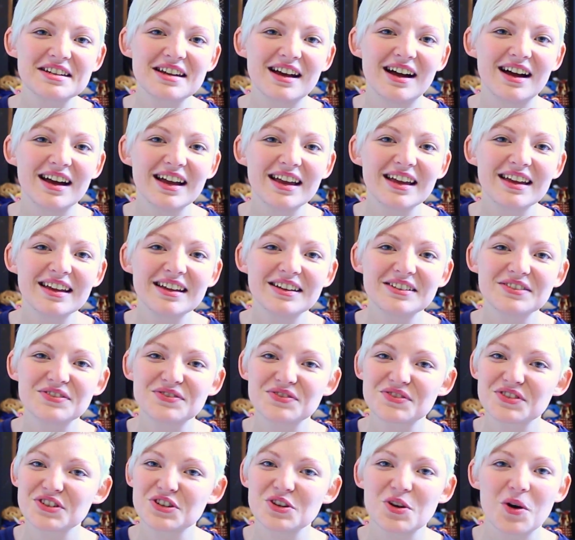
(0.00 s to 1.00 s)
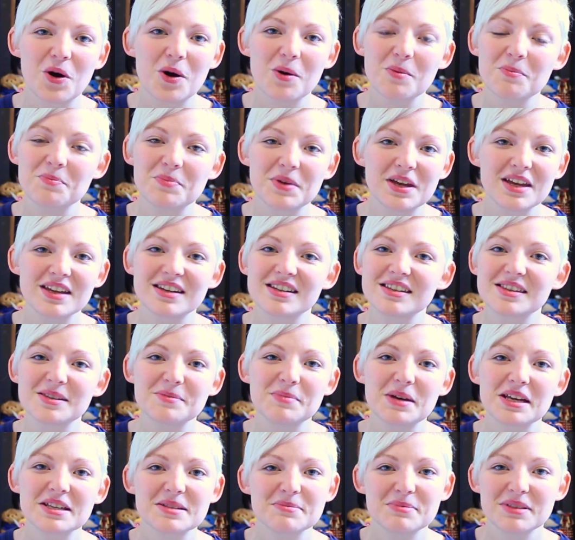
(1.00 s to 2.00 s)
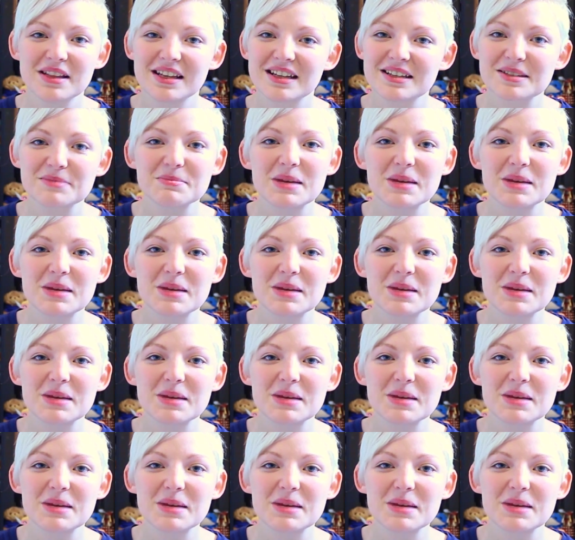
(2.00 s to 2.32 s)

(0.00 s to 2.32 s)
I have not been in the best place